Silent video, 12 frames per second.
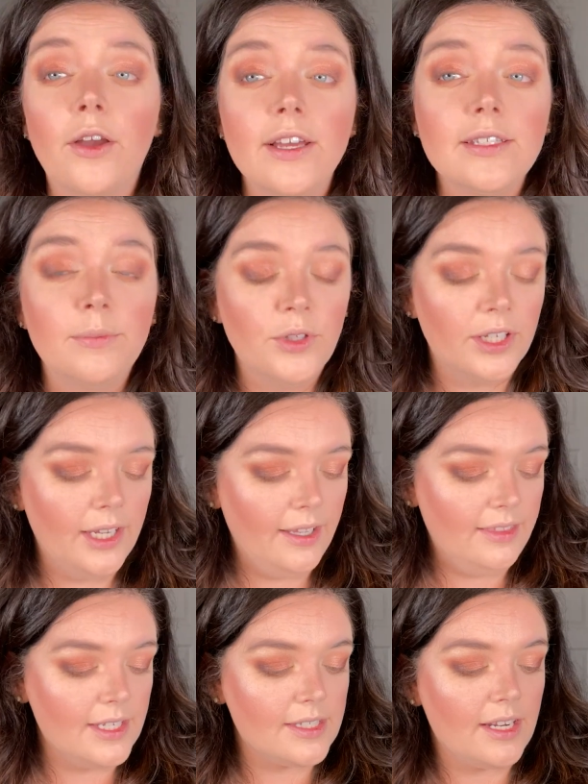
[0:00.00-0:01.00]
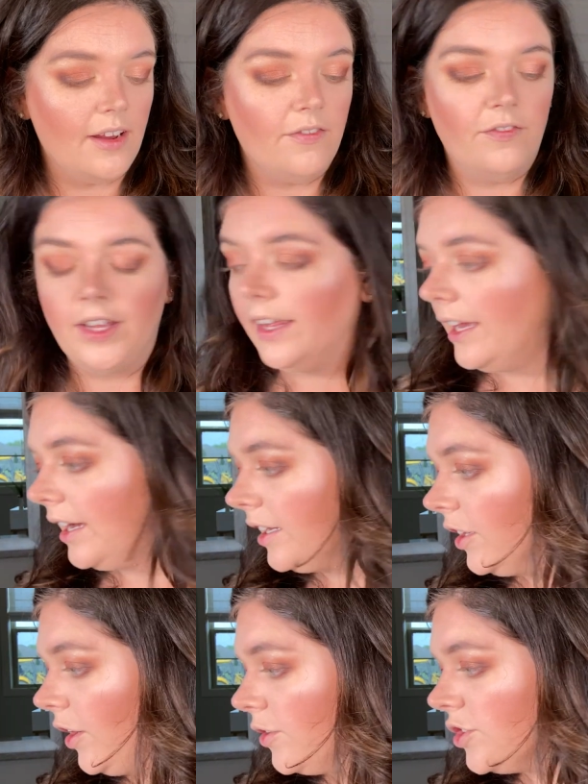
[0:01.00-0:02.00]
Guys, I'm looking at this and I feel like I
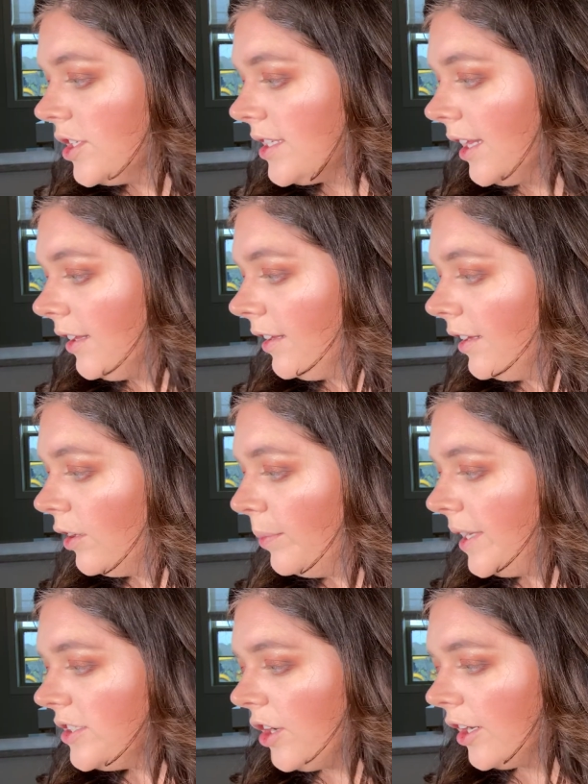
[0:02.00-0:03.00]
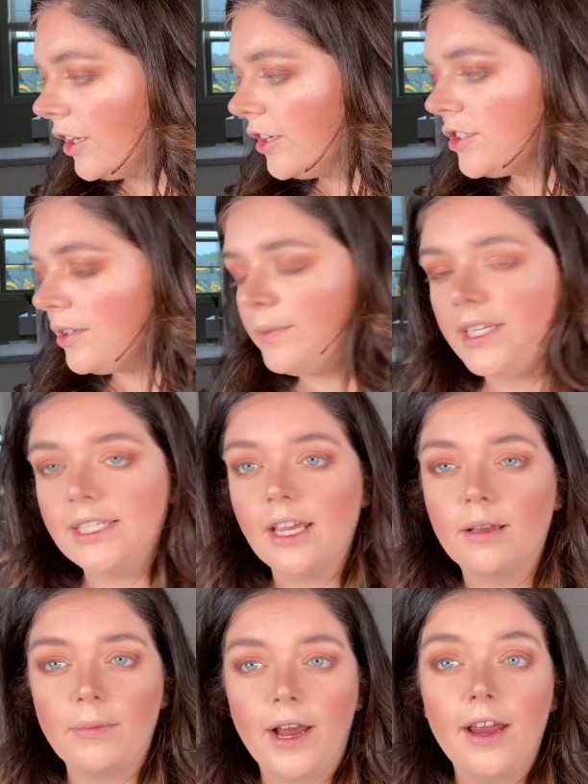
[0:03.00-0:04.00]
could go just a little bit darker, so I'm going to
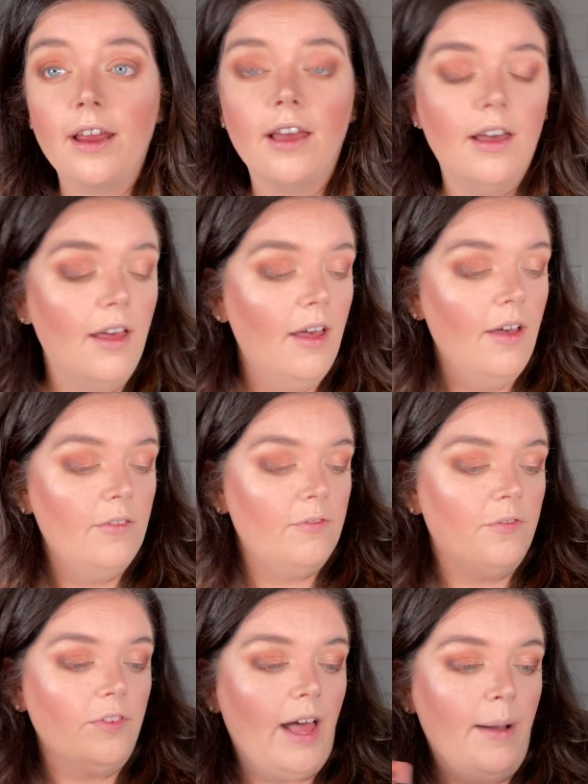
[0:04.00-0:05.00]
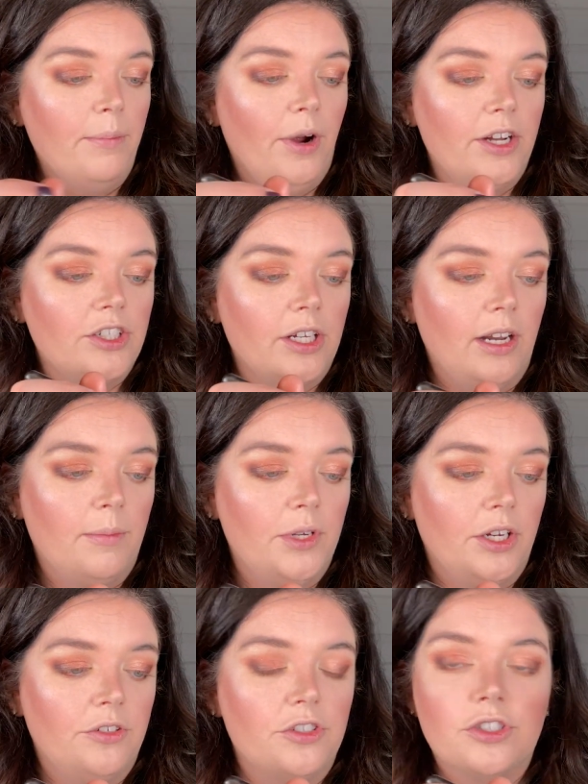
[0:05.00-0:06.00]
take my flat brush and I'm
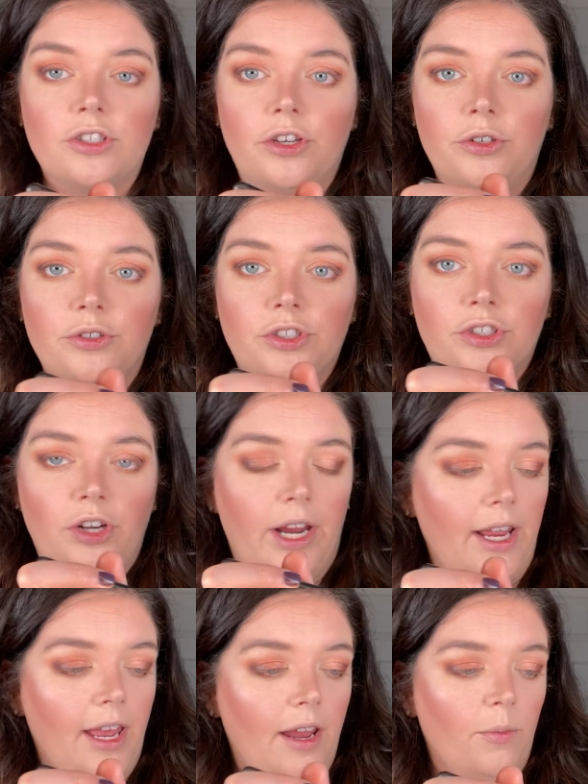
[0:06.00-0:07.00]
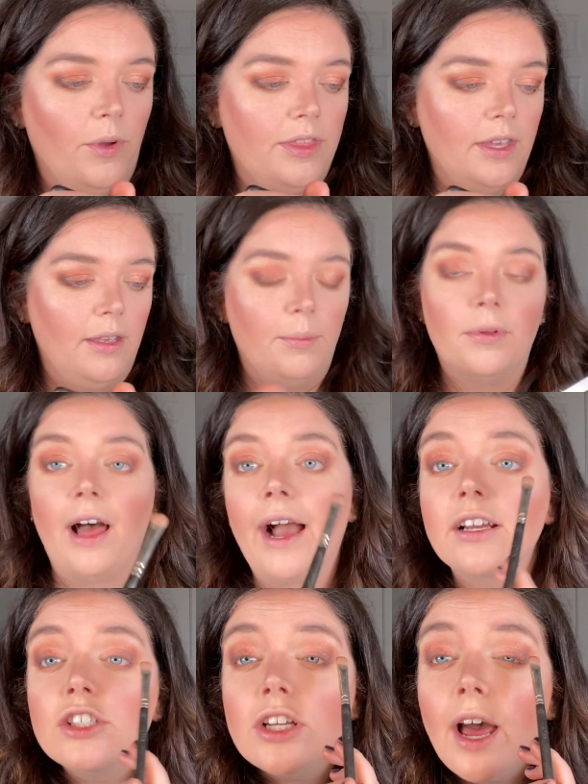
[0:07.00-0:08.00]
going to just go straight in with the
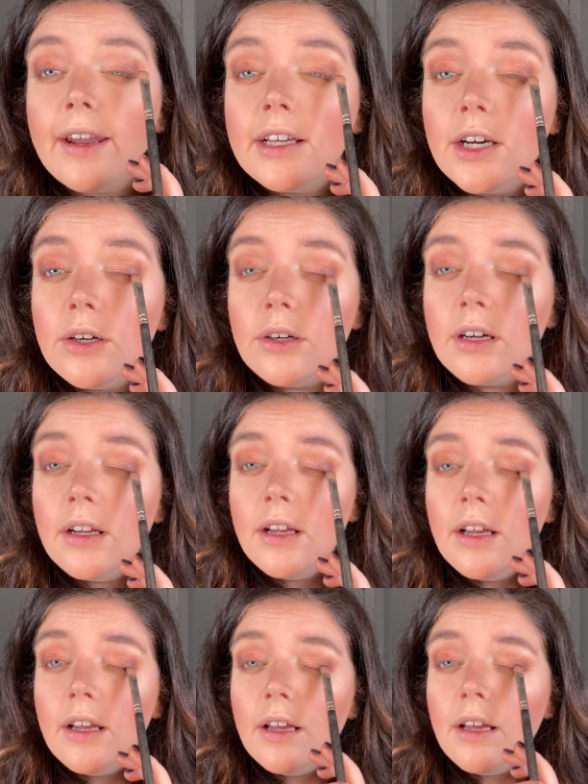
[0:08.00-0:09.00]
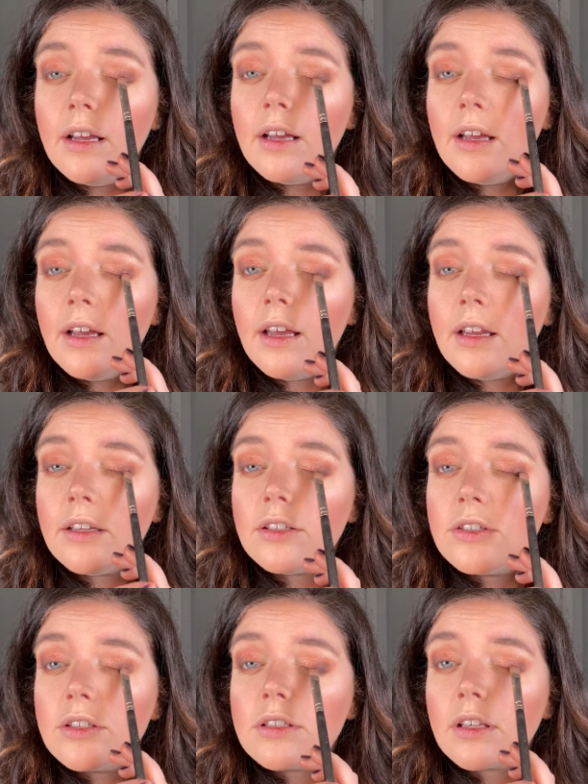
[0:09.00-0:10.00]
black shadow
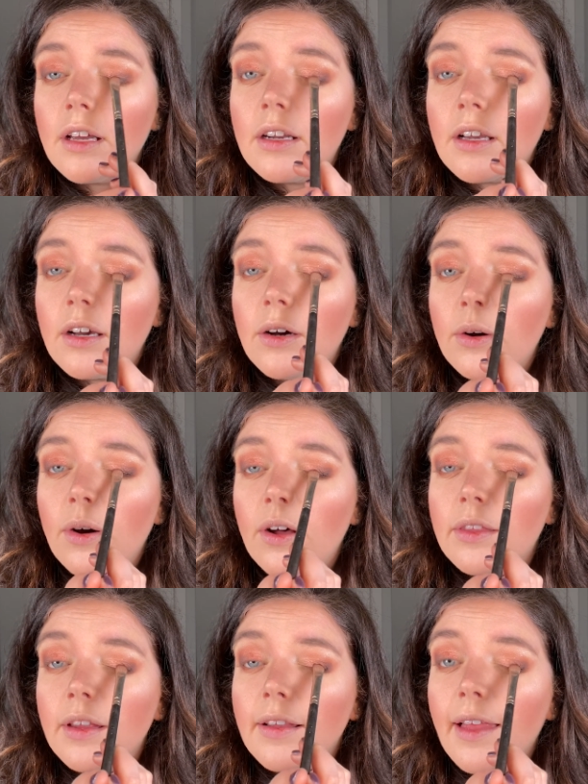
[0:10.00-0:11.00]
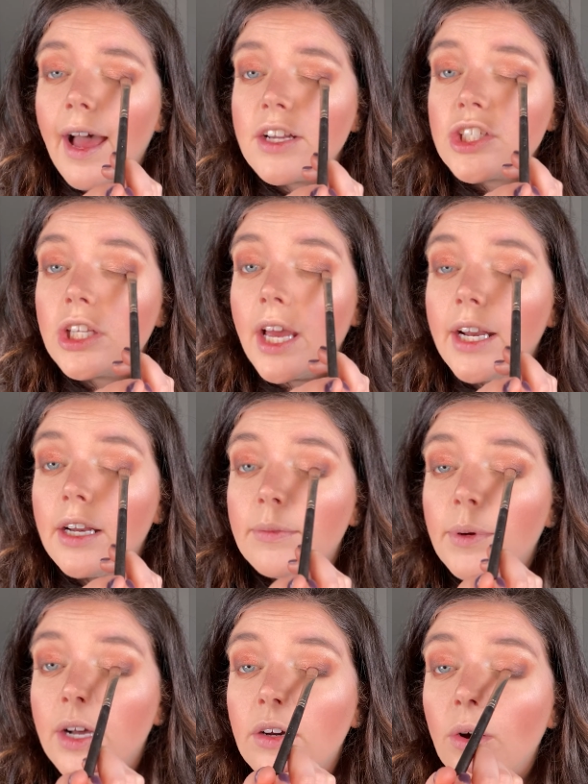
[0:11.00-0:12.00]
and just kind of go on the lash line. I'm
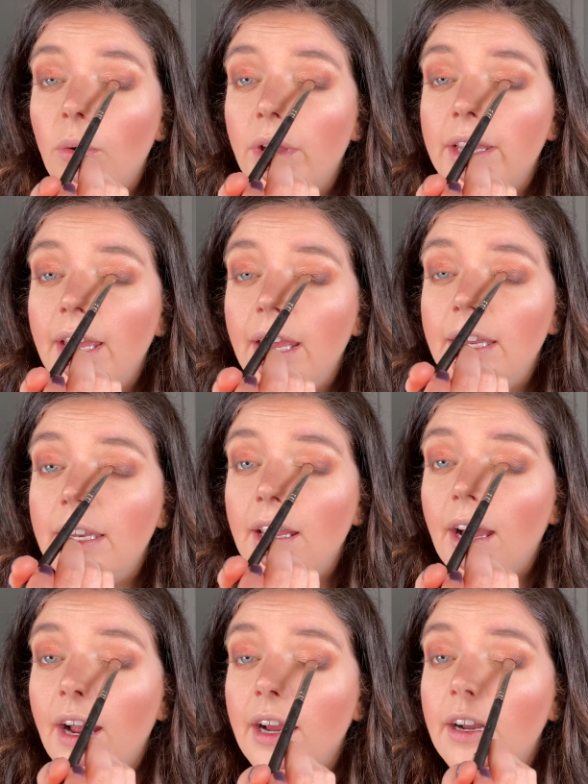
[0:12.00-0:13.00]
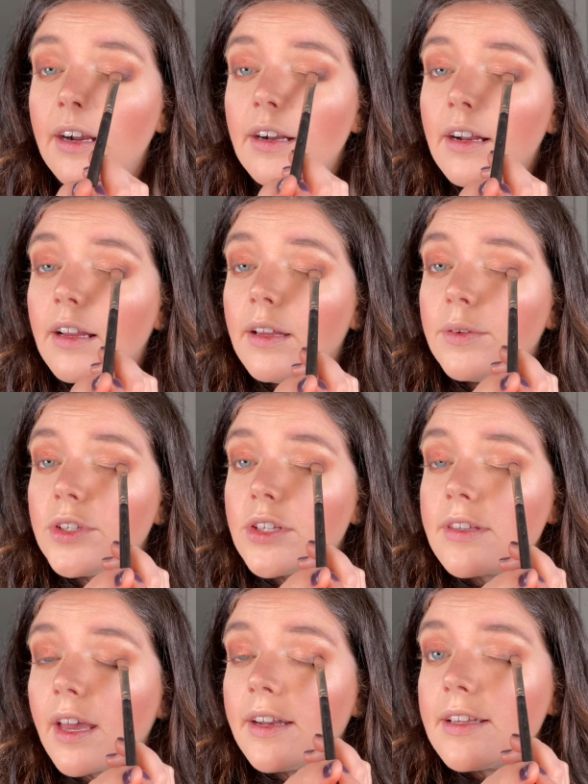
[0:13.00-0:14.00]
not going any higher. I'm
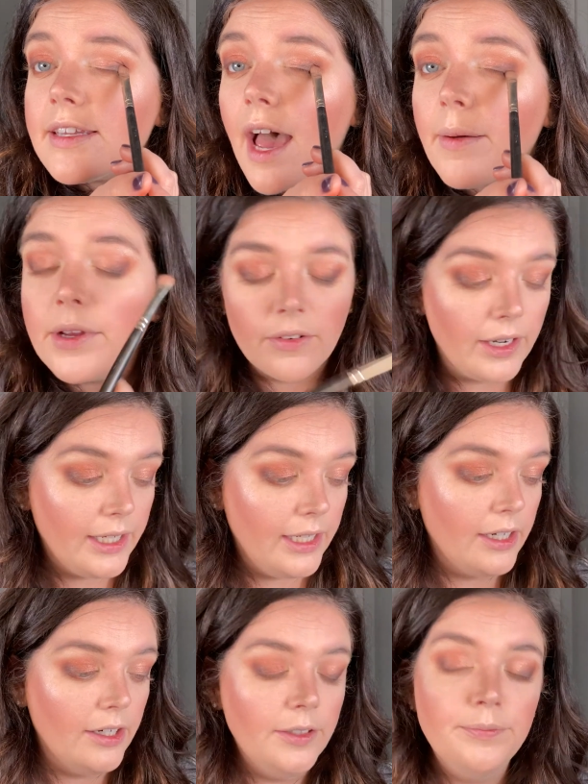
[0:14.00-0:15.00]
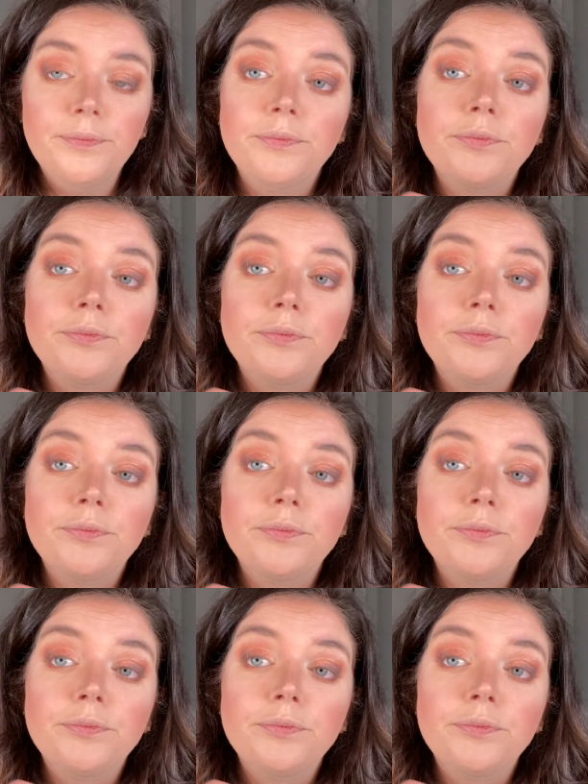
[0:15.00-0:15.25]
just kind of dabbing right here.